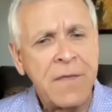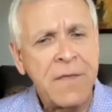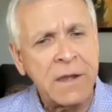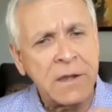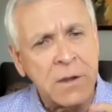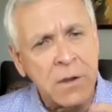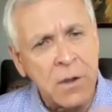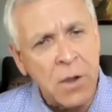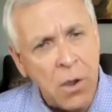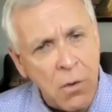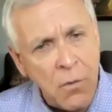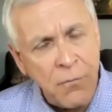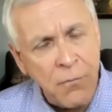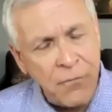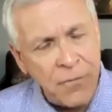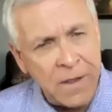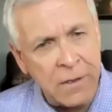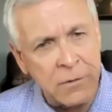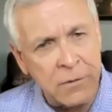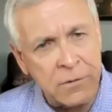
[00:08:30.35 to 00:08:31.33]
that co
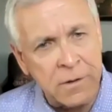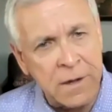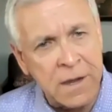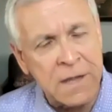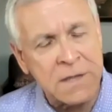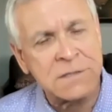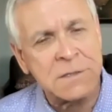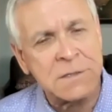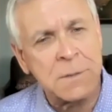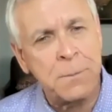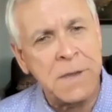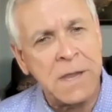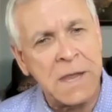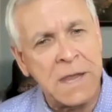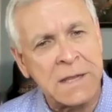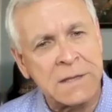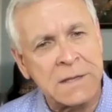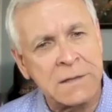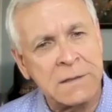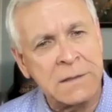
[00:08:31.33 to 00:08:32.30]
founder has to
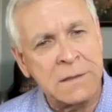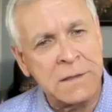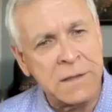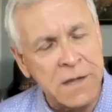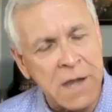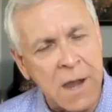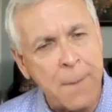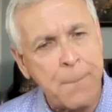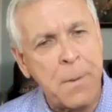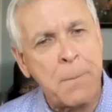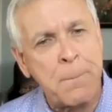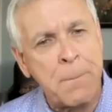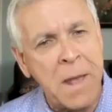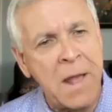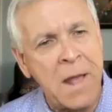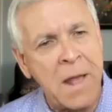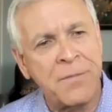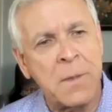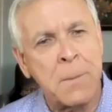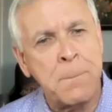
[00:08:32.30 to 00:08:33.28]
be lit up
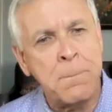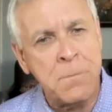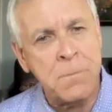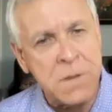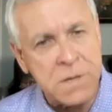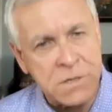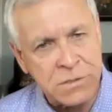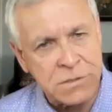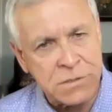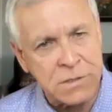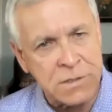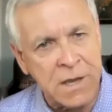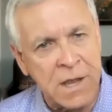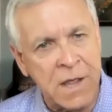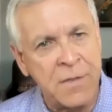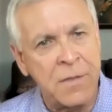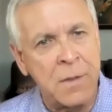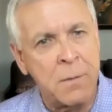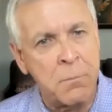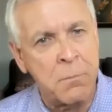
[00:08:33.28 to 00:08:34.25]
about the mission
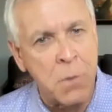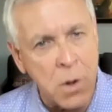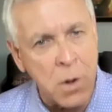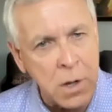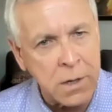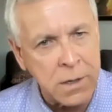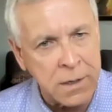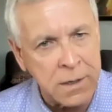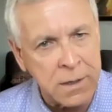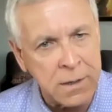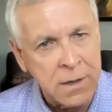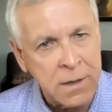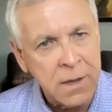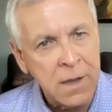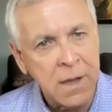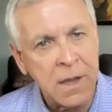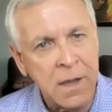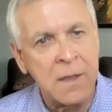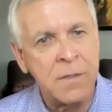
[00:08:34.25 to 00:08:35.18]
and the market